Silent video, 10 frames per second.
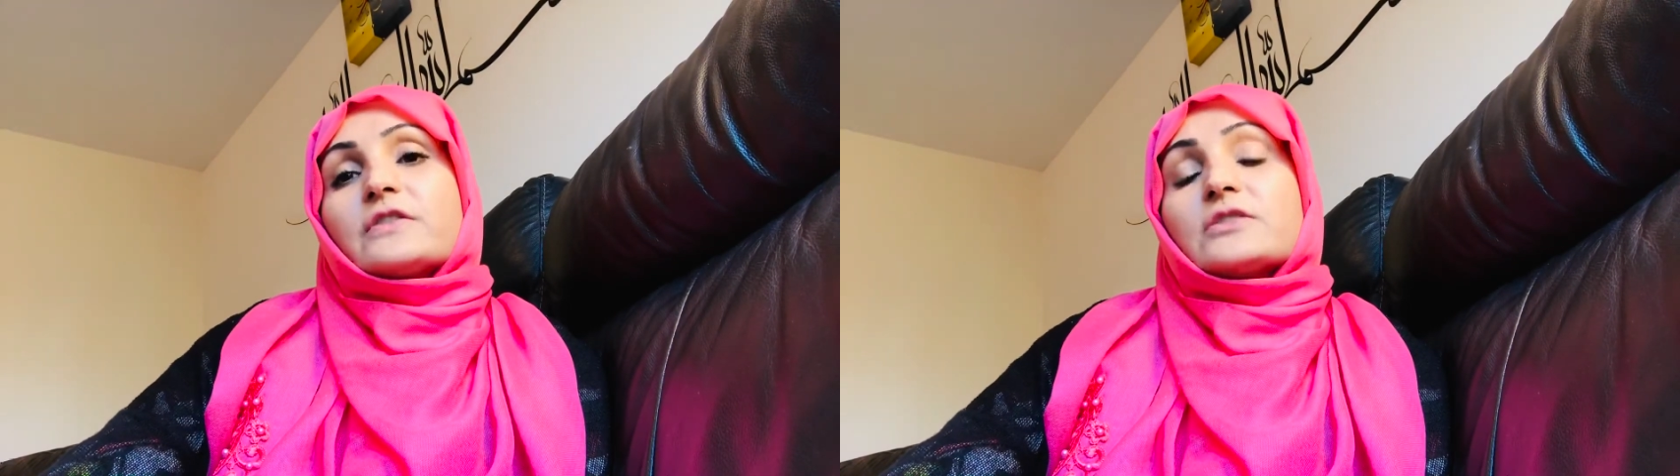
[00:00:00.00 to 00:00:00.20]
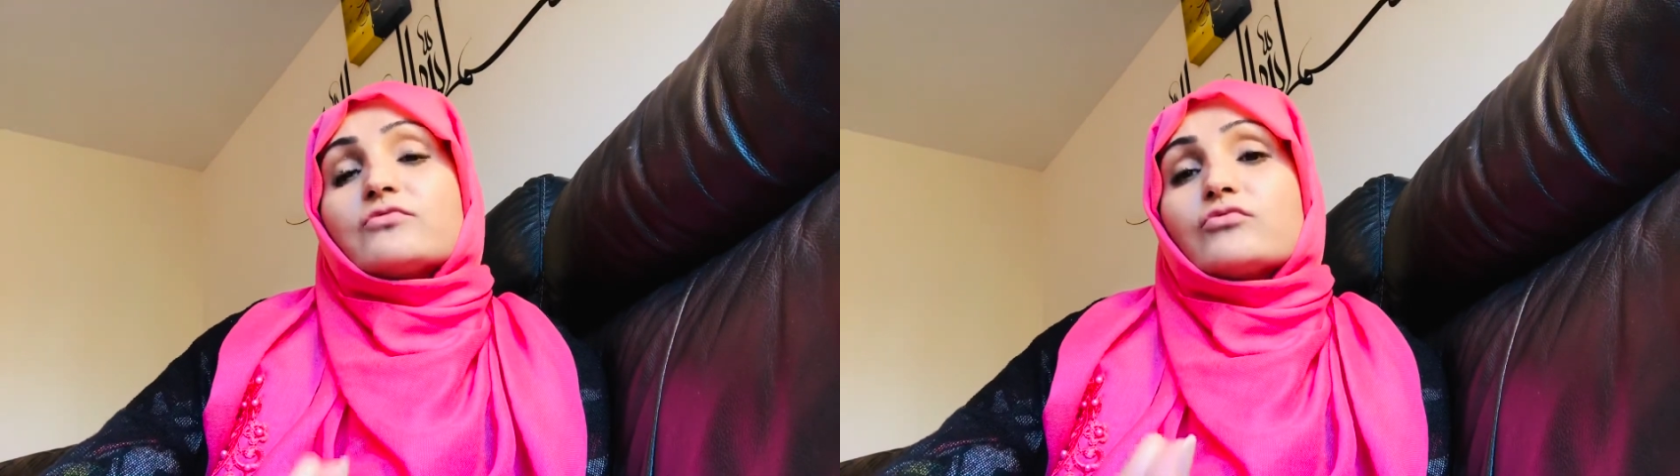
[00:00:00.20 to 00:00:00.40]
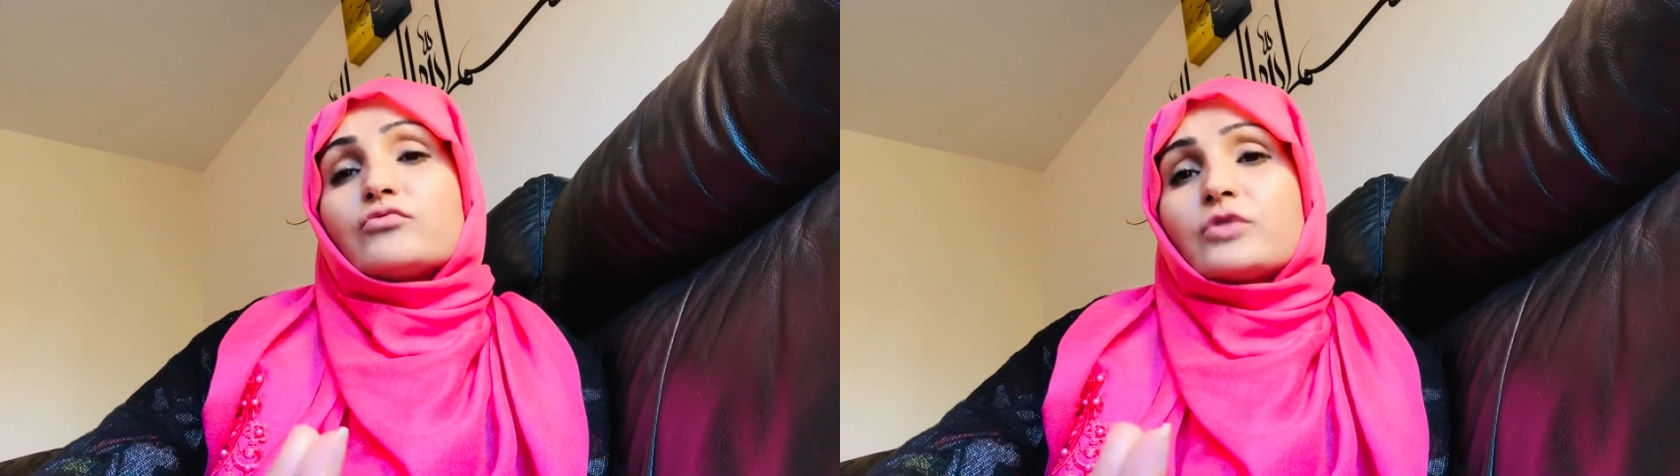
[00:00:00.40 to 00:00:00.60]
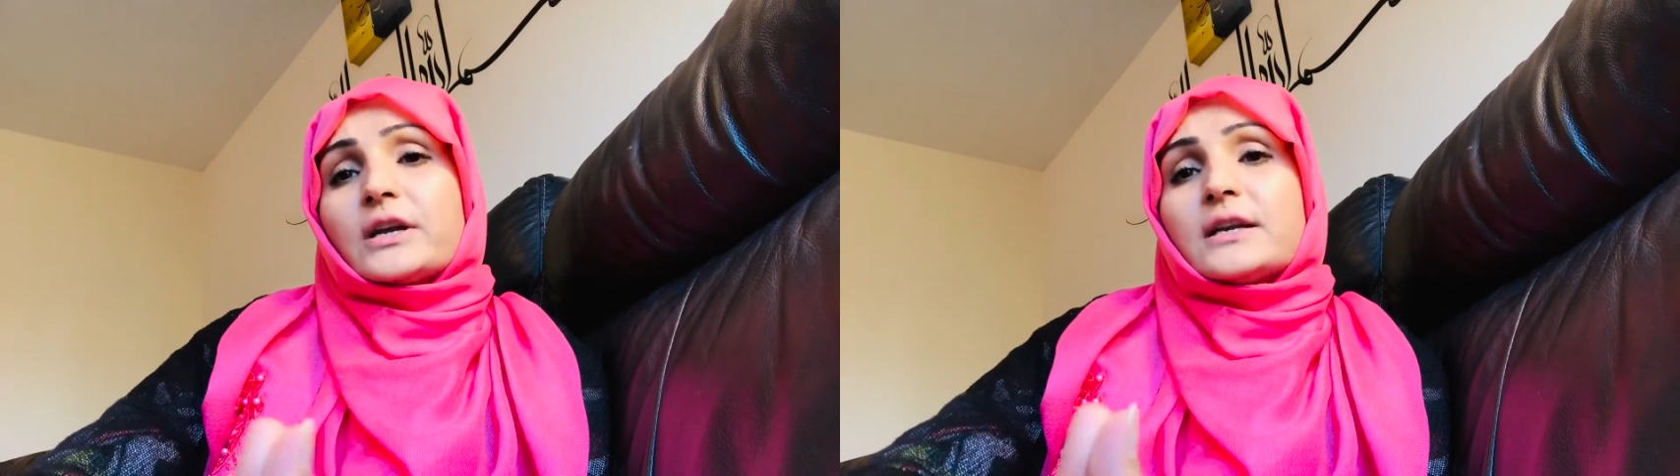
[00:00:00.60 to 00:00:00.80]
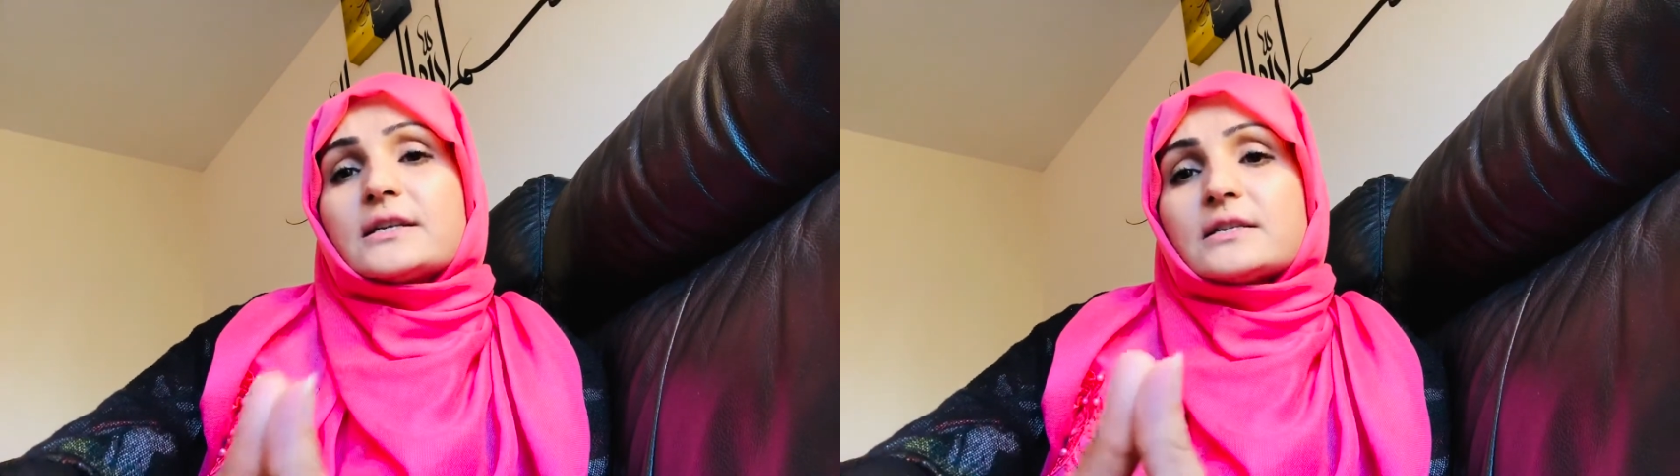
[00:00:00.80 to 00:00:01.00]
It's
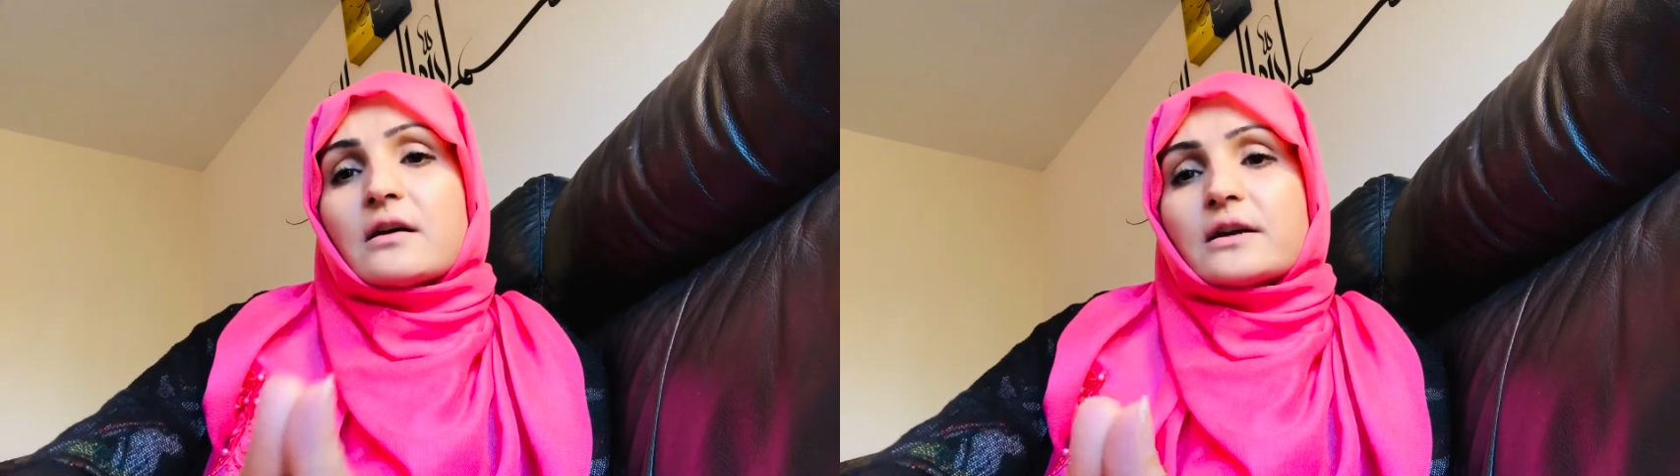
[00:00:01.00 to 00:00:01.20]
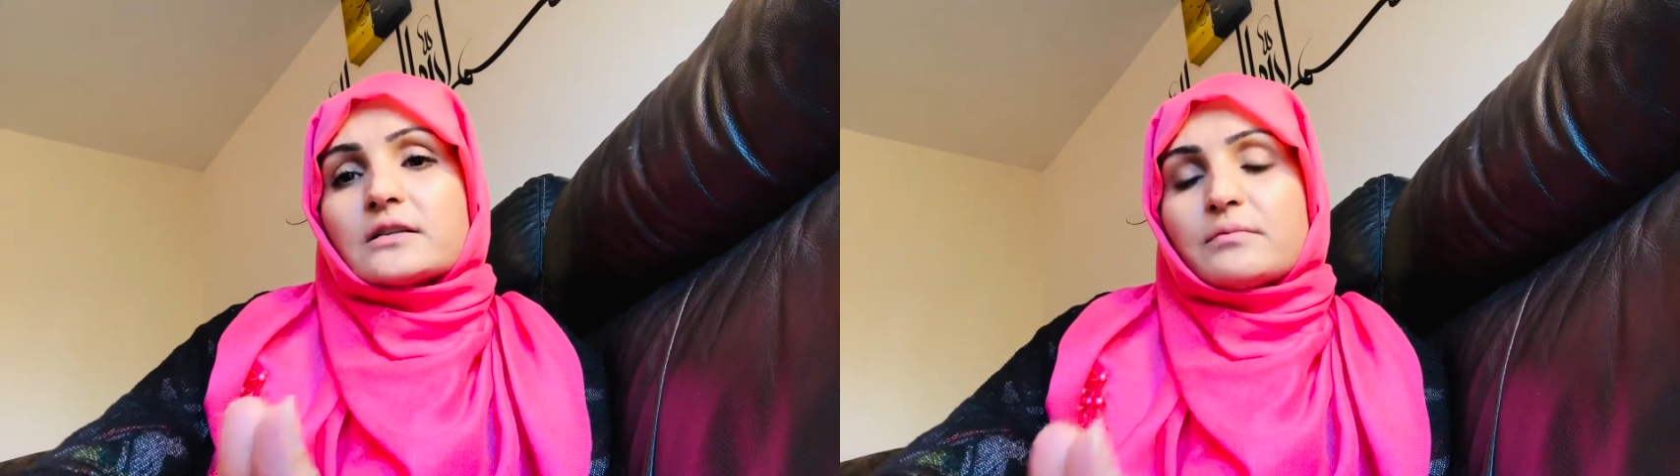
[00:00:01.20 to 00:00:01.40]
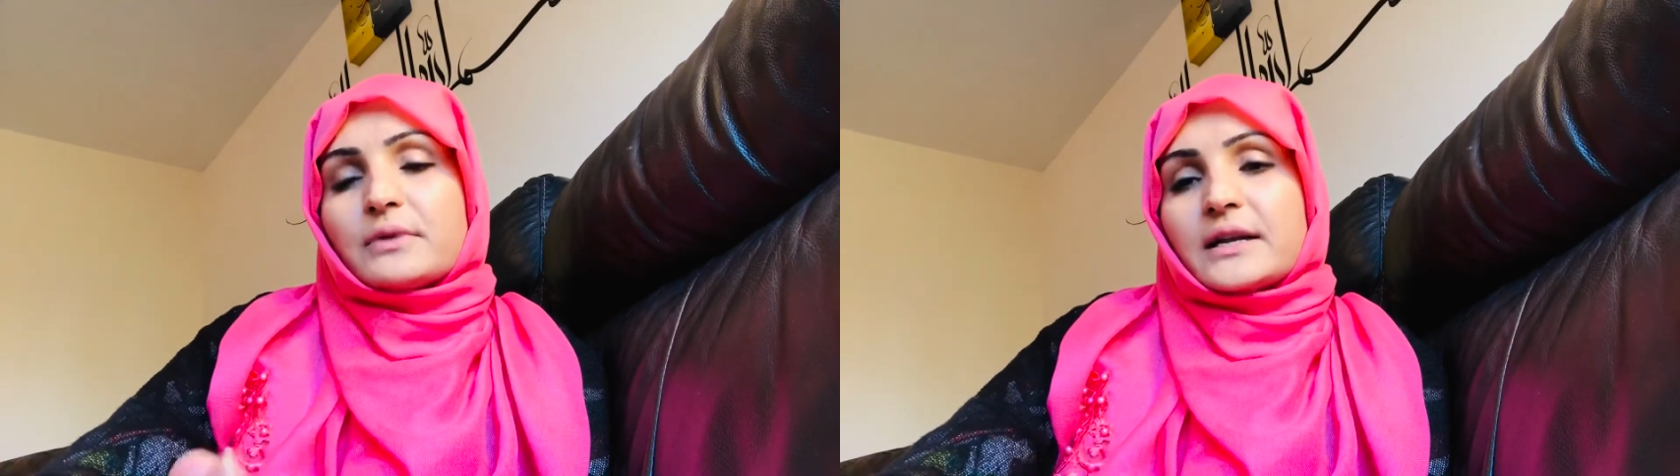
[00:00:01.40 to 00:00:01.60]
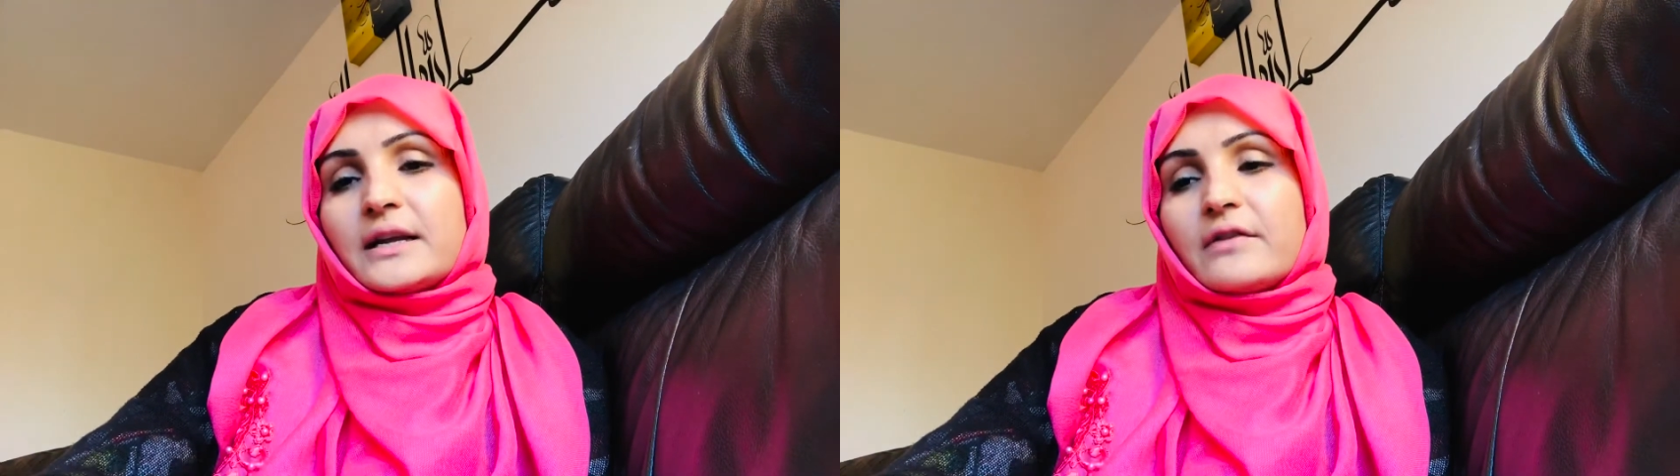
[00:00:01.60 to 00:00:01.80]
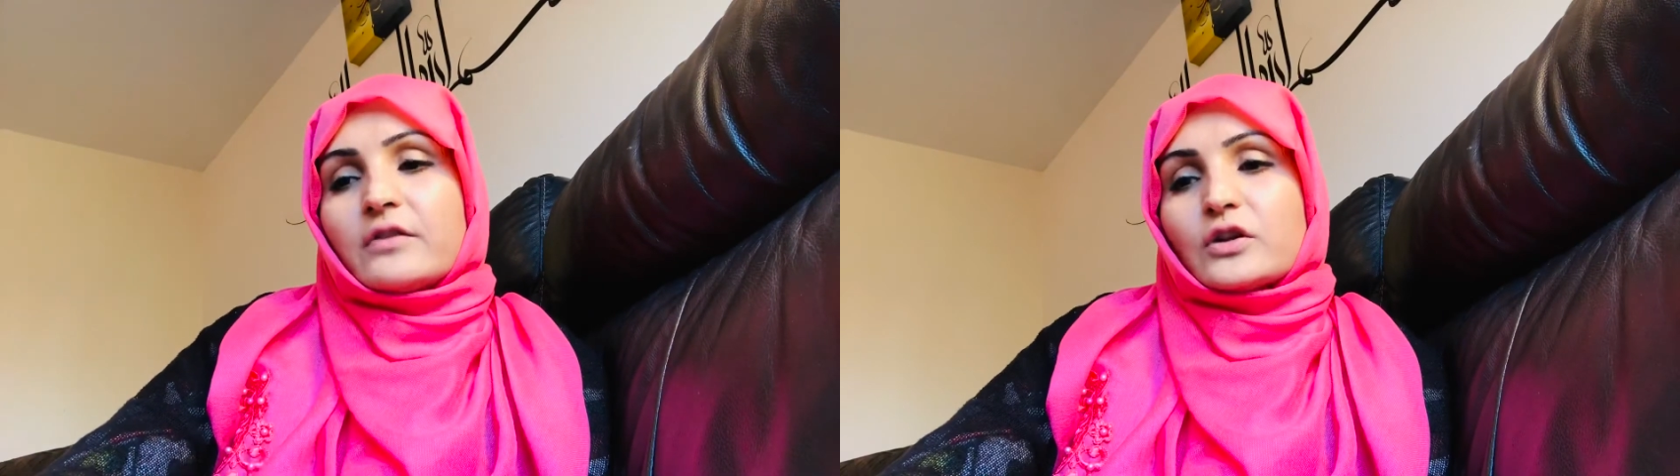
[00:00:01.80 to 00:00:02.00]
really starting to
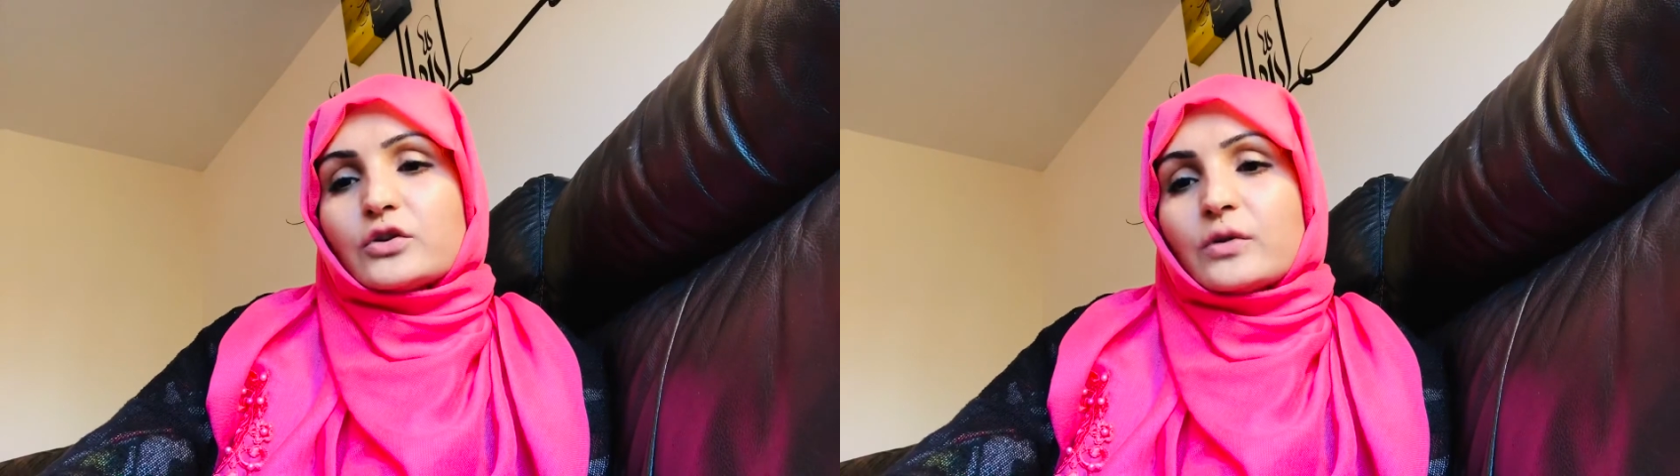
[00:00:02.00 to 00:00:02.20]
believe that